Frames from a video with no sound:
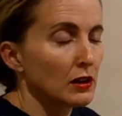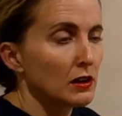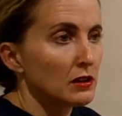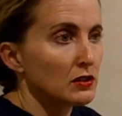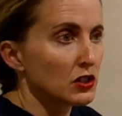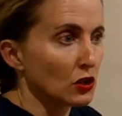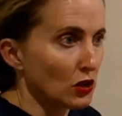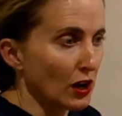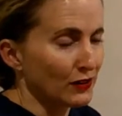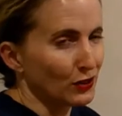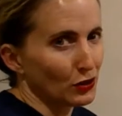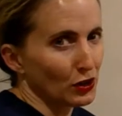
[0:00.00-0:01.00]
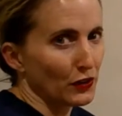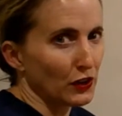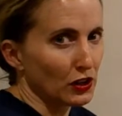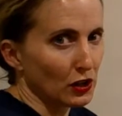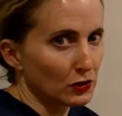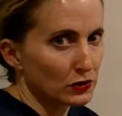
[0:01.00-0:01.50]
So you have to look at the
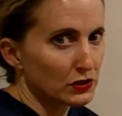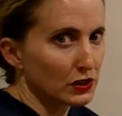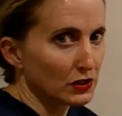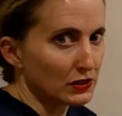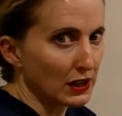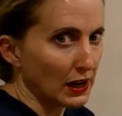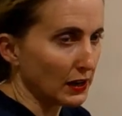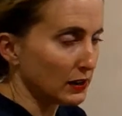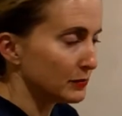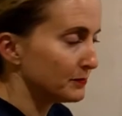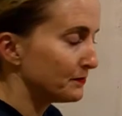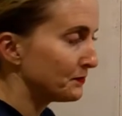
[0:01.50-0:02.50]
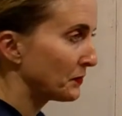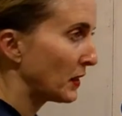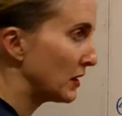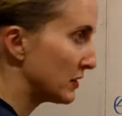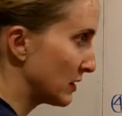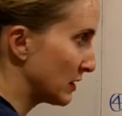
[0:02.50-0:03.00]
dose to decide,
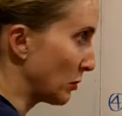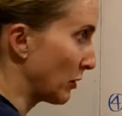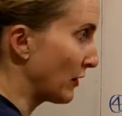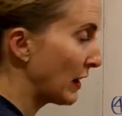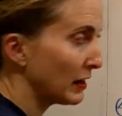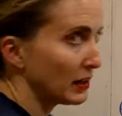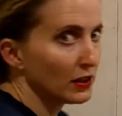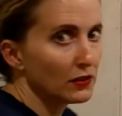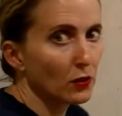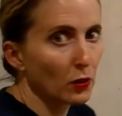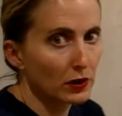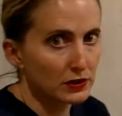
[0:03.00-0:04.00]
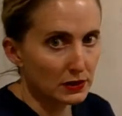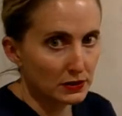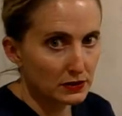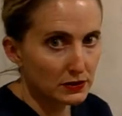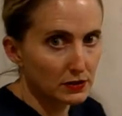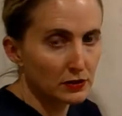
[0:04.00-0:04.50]
is this a preventative or is
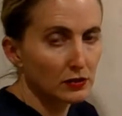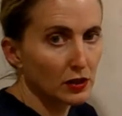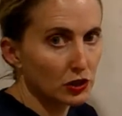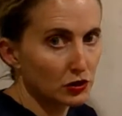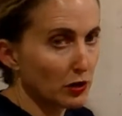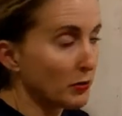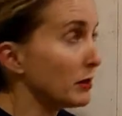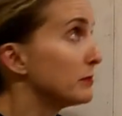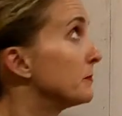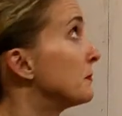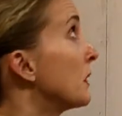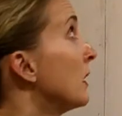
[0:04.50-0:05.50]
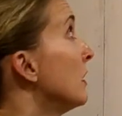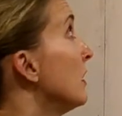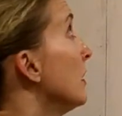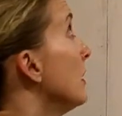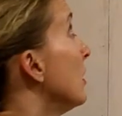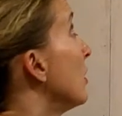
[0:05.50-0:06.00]
this a treatment?
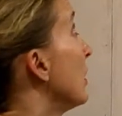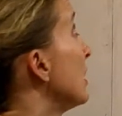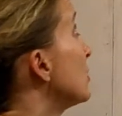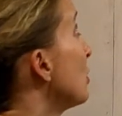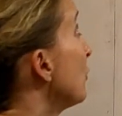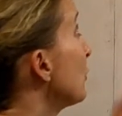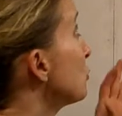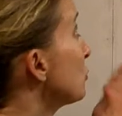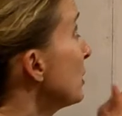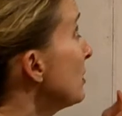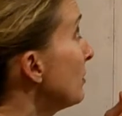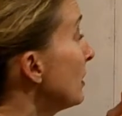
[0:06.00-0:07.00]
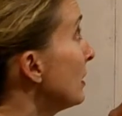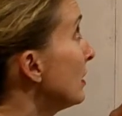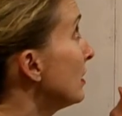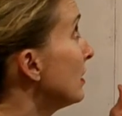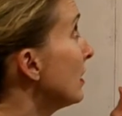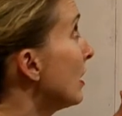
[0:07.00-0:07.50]
Okay, so for treatment,
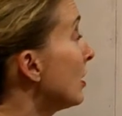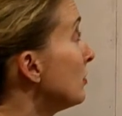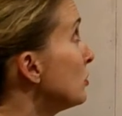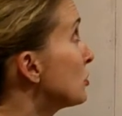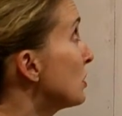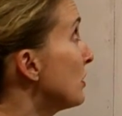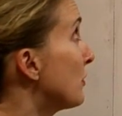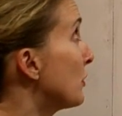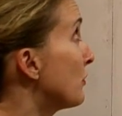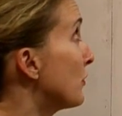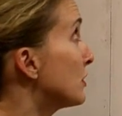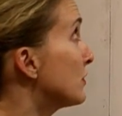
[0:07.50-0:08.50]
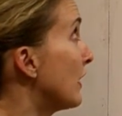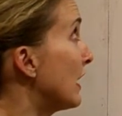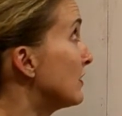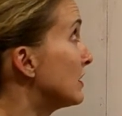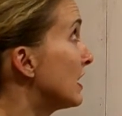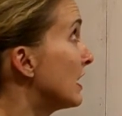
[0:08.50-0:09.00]
usually for the first
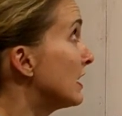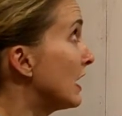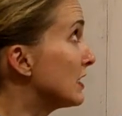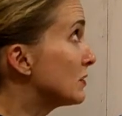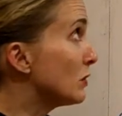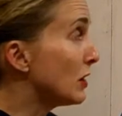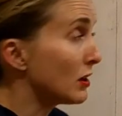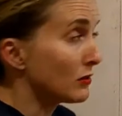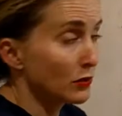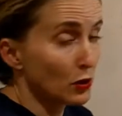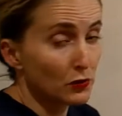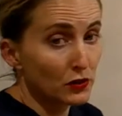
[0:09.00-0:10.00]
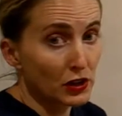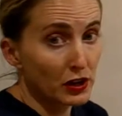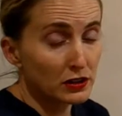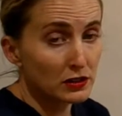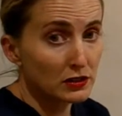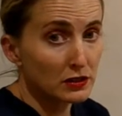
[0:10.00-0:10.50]
5 to 10 days, we give
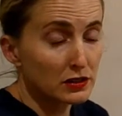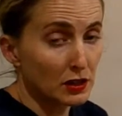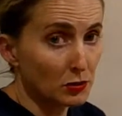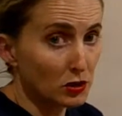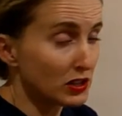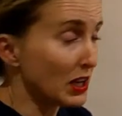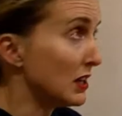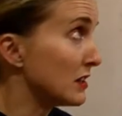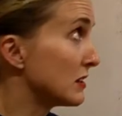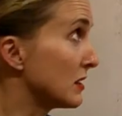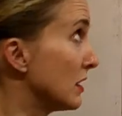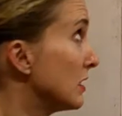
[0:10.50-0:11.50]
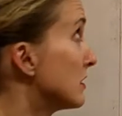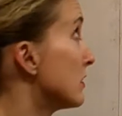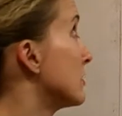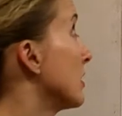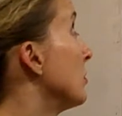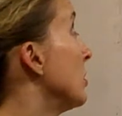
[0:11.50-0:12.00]
lovenox subcutaneously, so
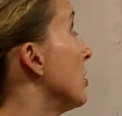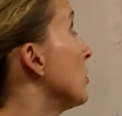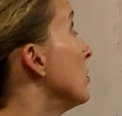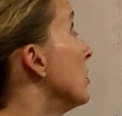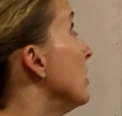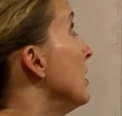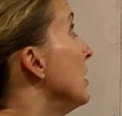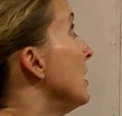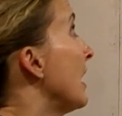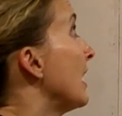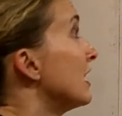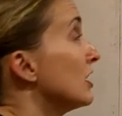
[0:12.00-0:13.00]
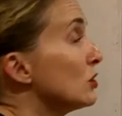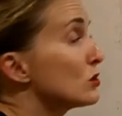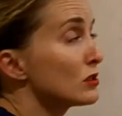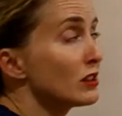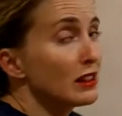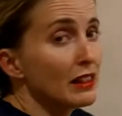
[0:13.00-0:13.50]
sub-Q. And it
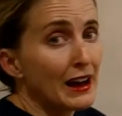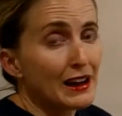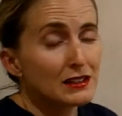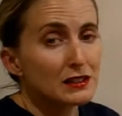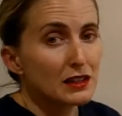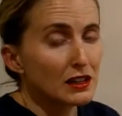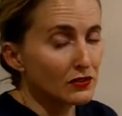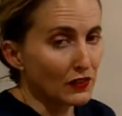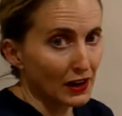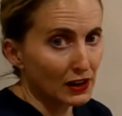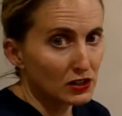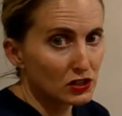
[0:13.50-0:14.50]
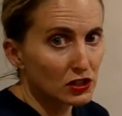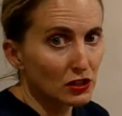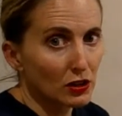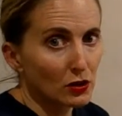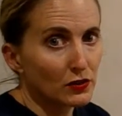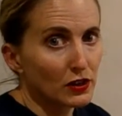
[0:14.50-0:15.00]
usually lasts. The advantage to
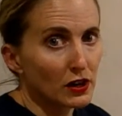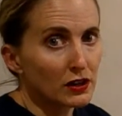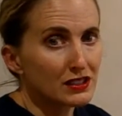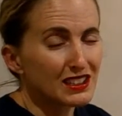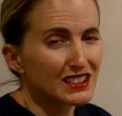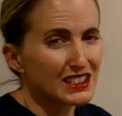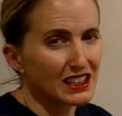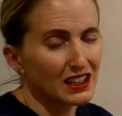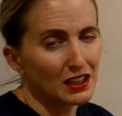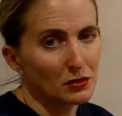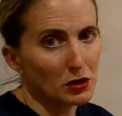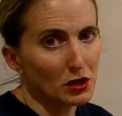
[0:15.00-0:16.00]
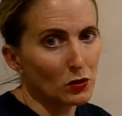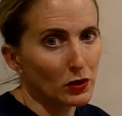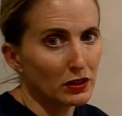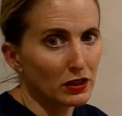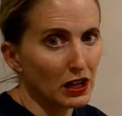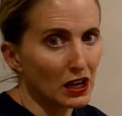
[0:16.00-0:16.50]
lovenox is that it can be
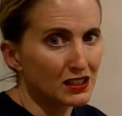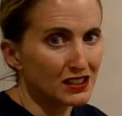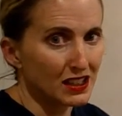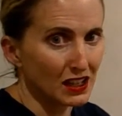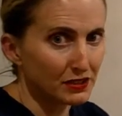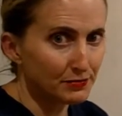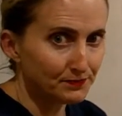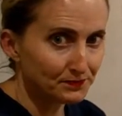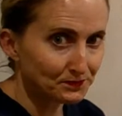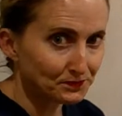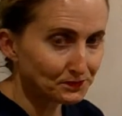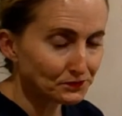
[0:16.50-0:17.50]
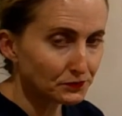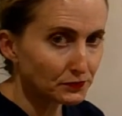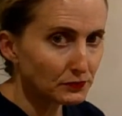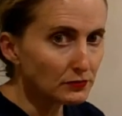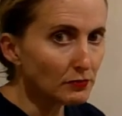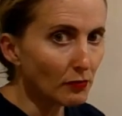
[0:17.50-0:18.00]
quickly undone,
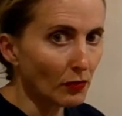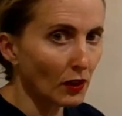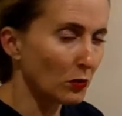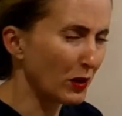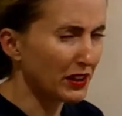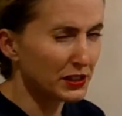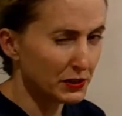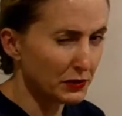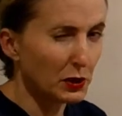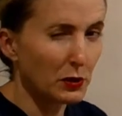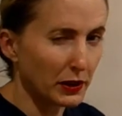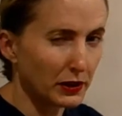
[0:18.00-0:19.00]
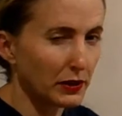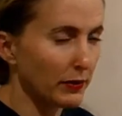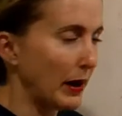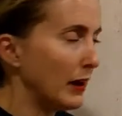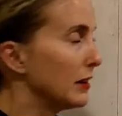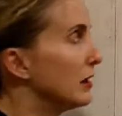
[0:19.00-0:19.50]
relatively quickly,
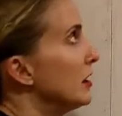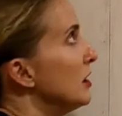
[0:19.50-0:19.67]
right?